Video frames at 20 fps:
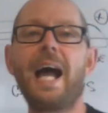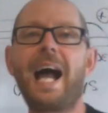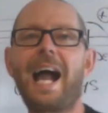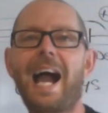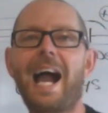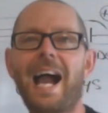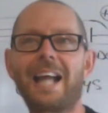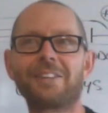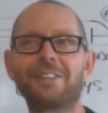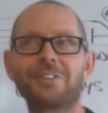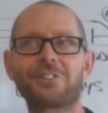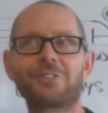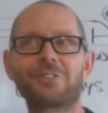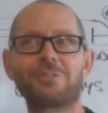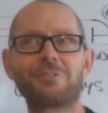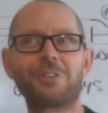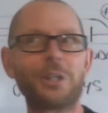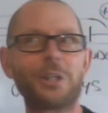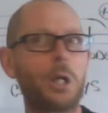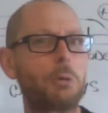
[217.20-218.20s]
And
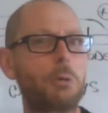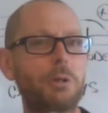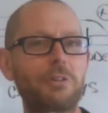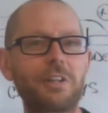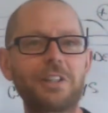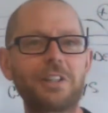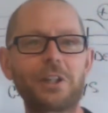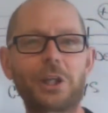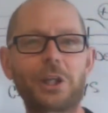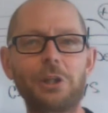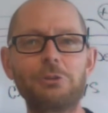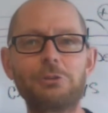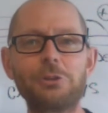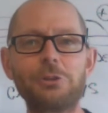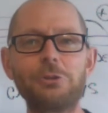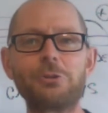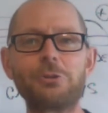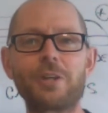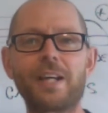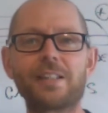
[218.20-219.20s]
the only thing that can
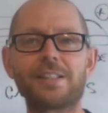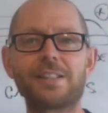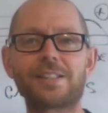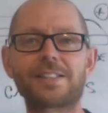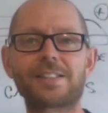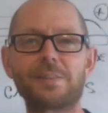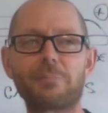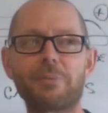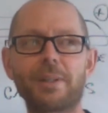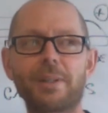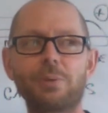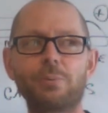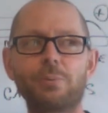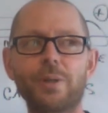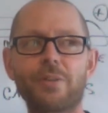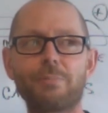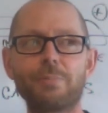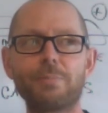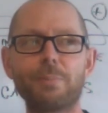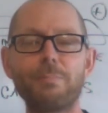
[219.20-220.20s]
do that is something
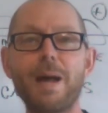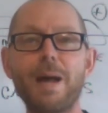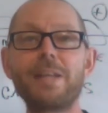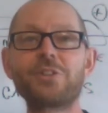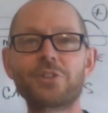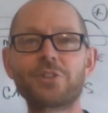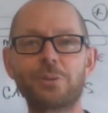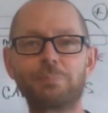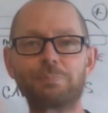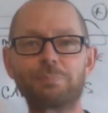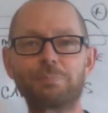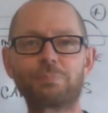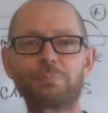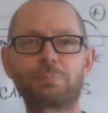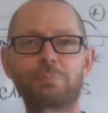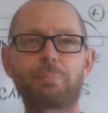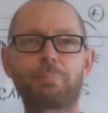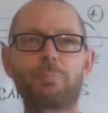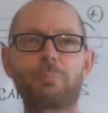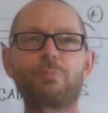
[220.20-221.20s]
with momentum,
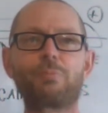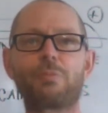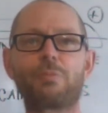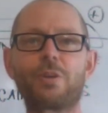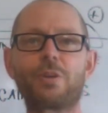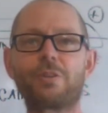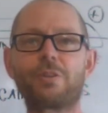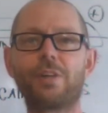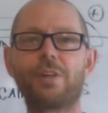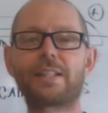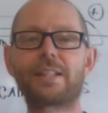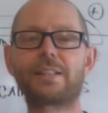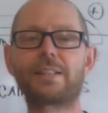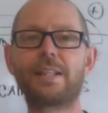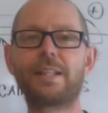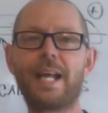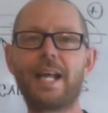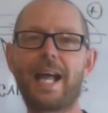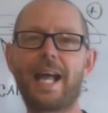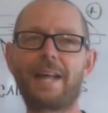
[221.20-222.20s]
right?
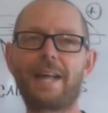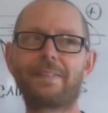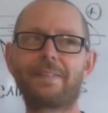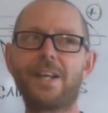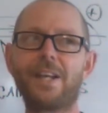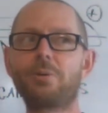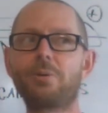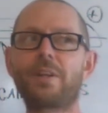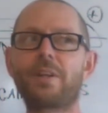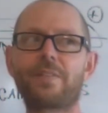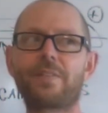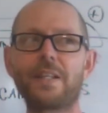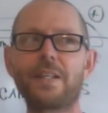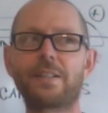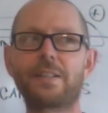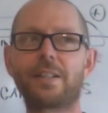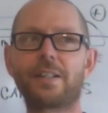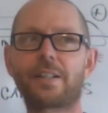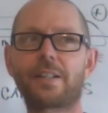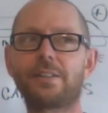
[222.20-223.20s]
And the only thing
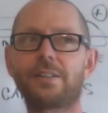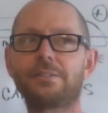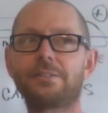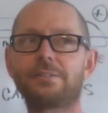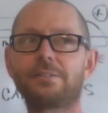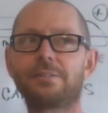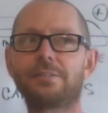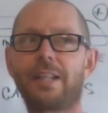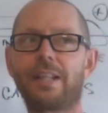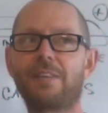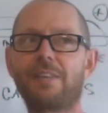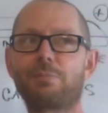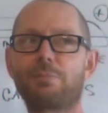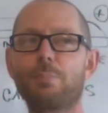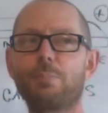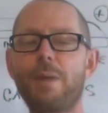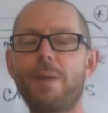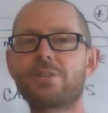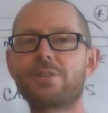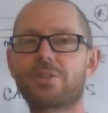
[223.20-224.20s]
that can have
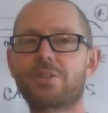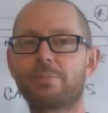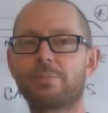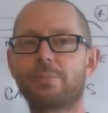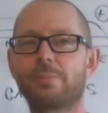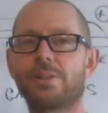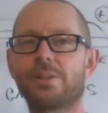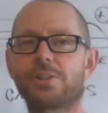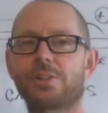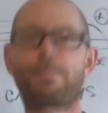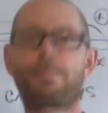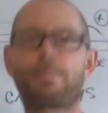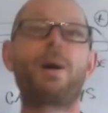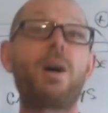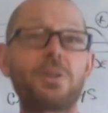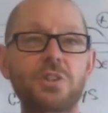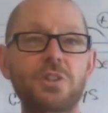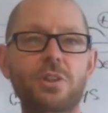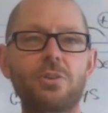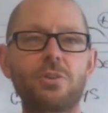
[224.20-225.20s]
momentum is a
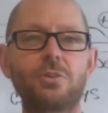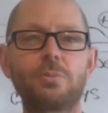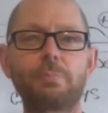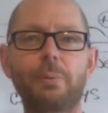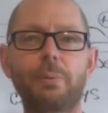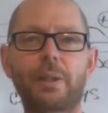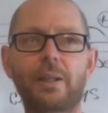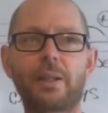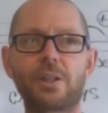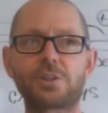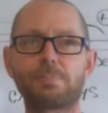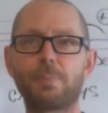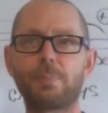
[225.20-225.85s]
particle, because